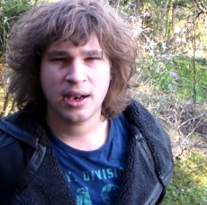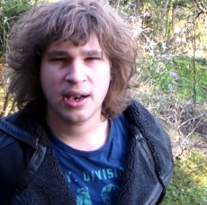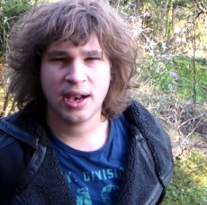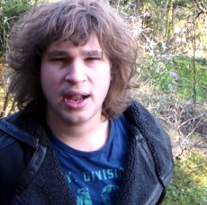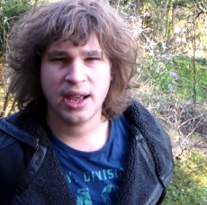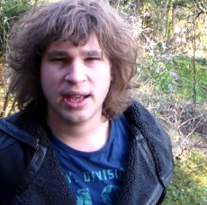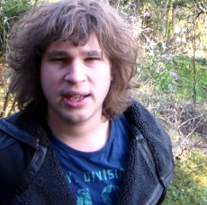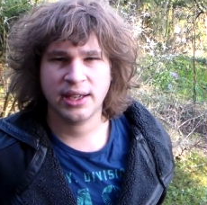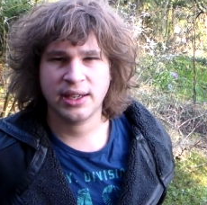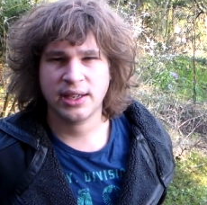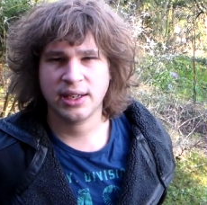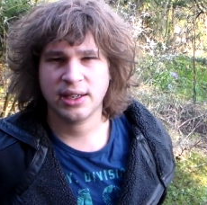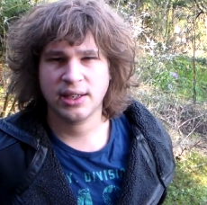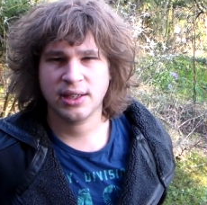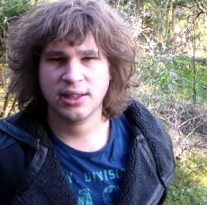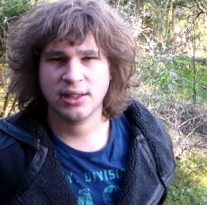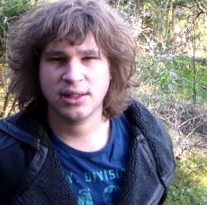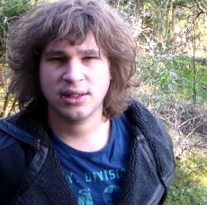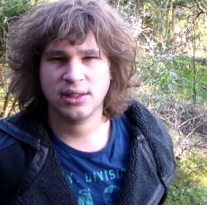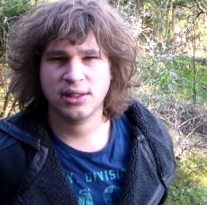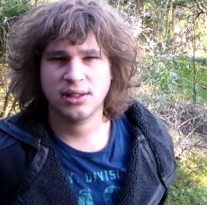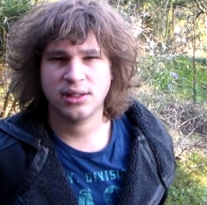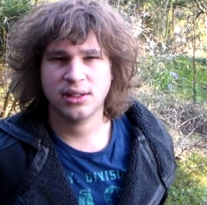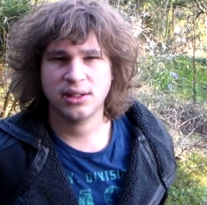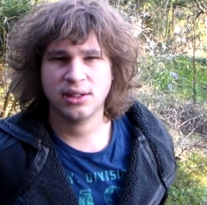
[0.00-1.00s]
like
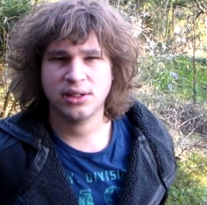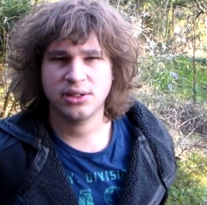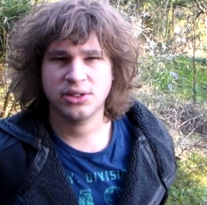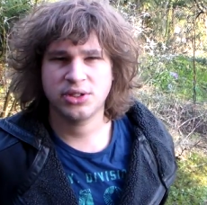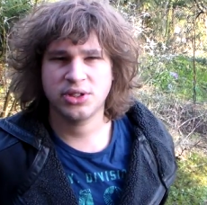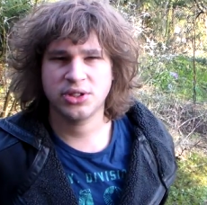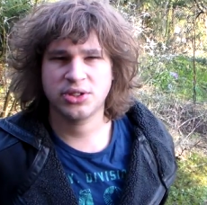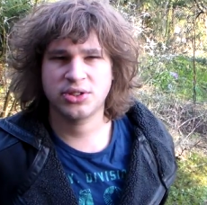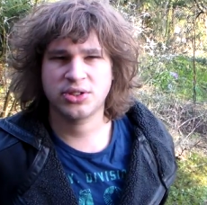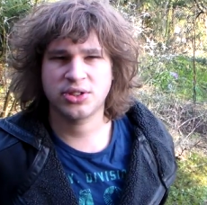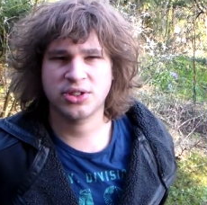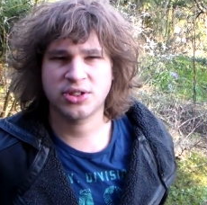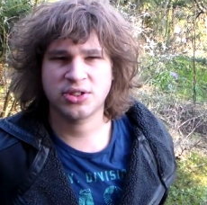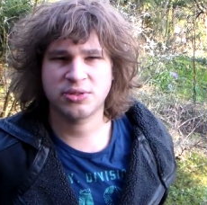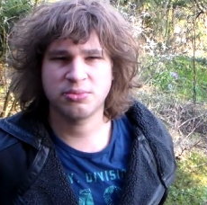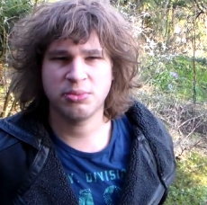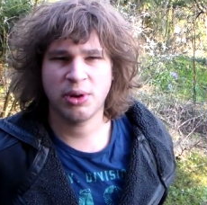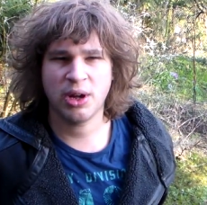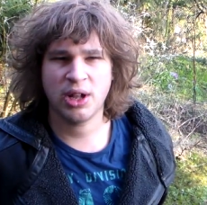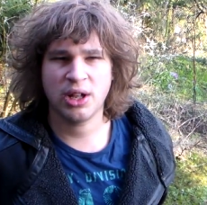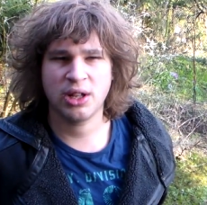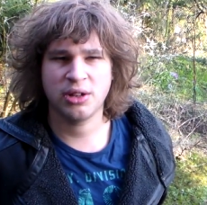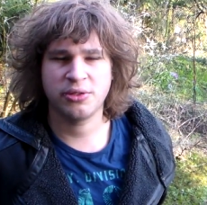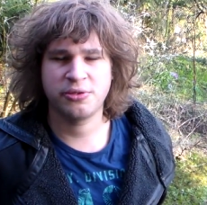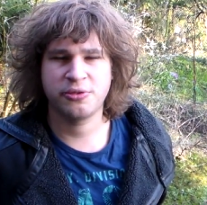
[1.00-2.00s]
just a
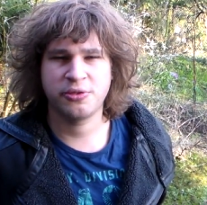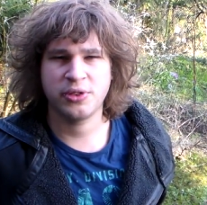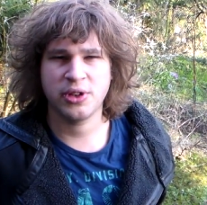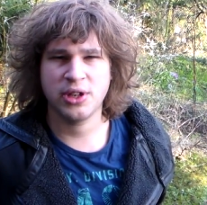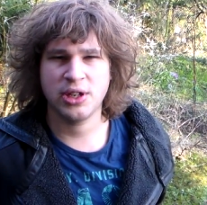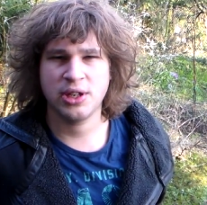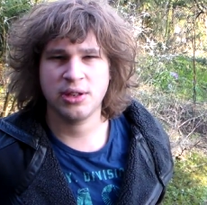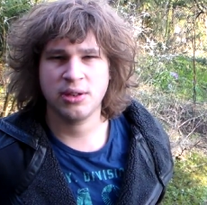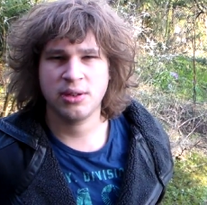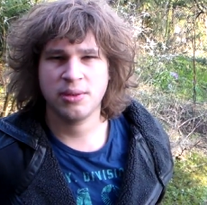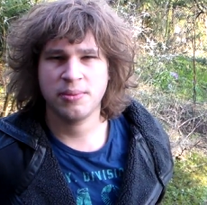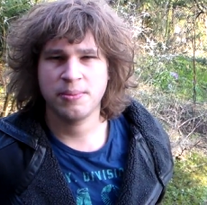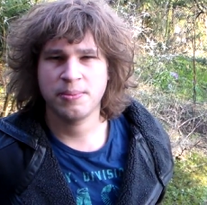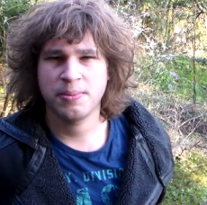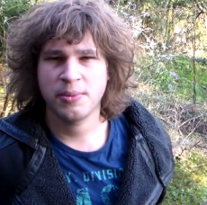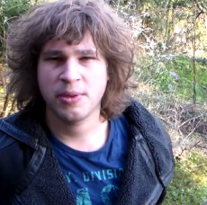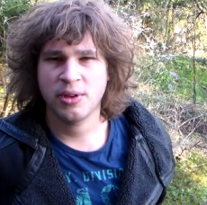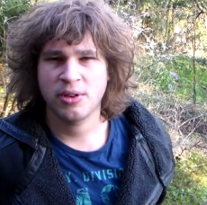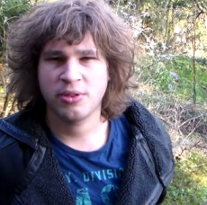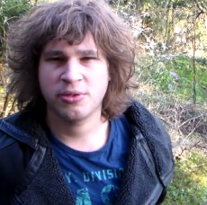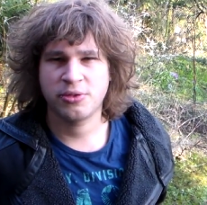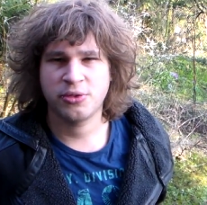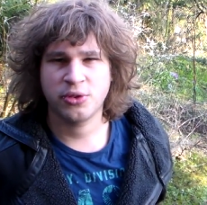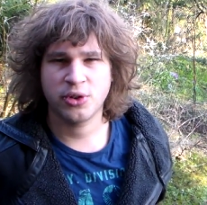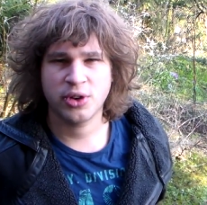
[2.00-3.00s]
small fee
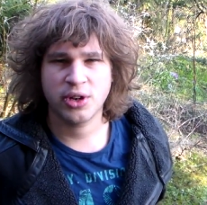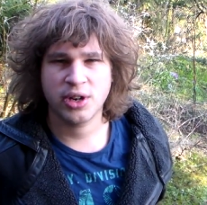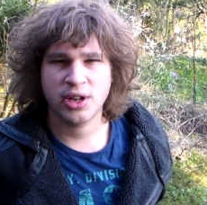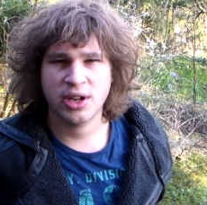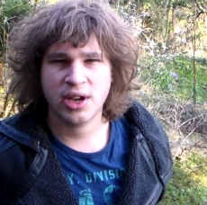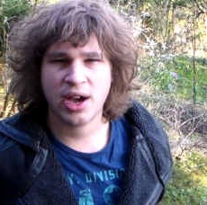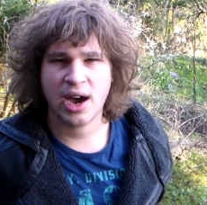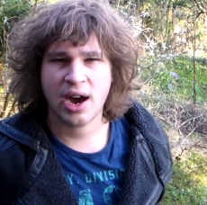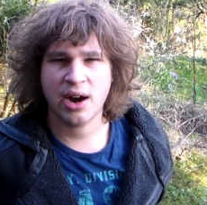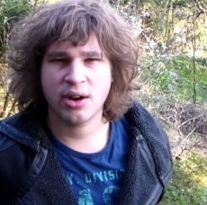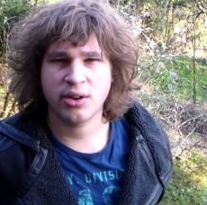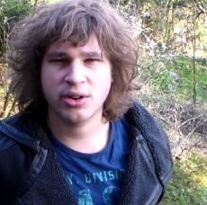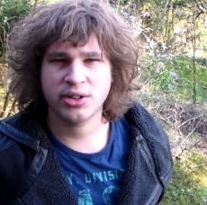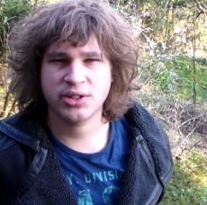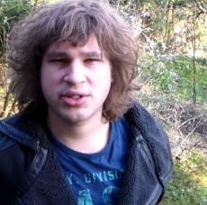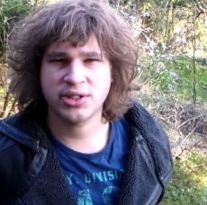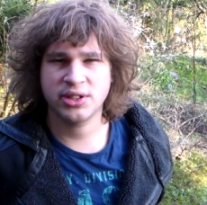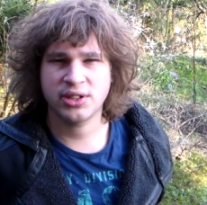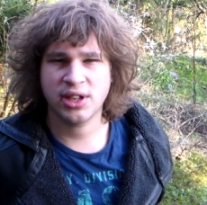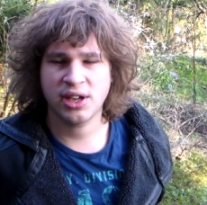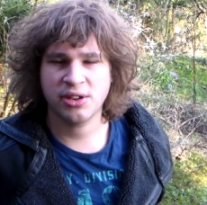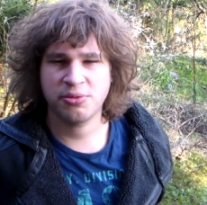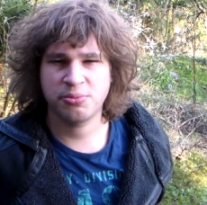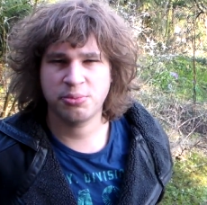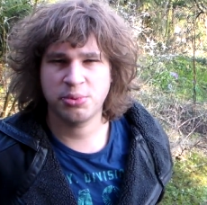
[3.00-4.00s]
for the hours
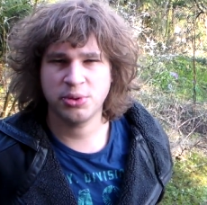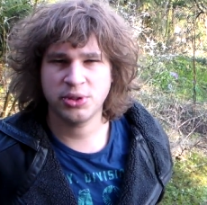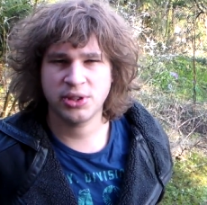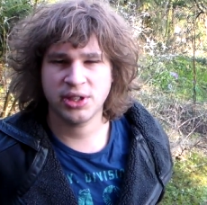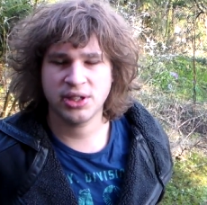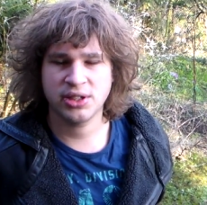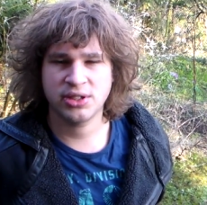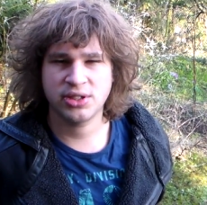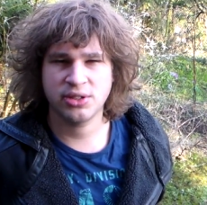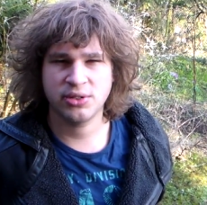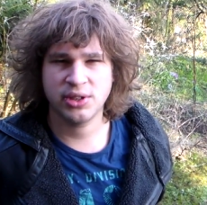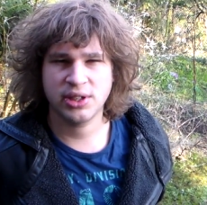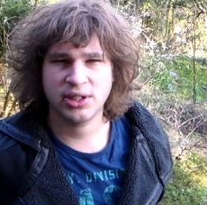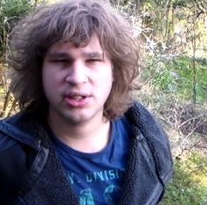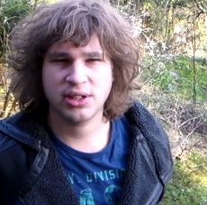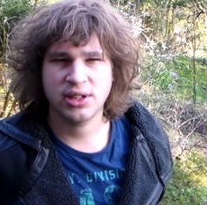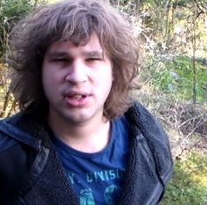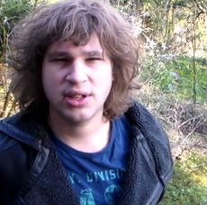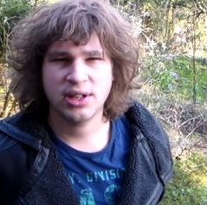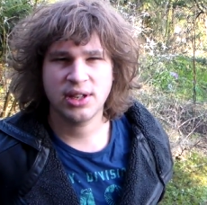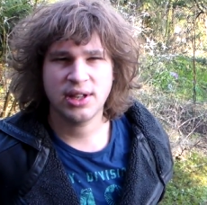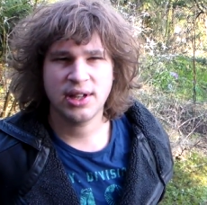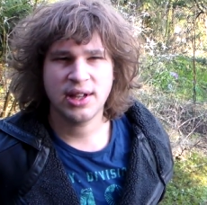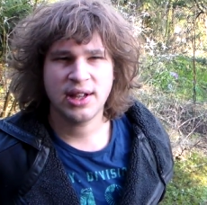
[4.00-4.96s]
that I've put into it.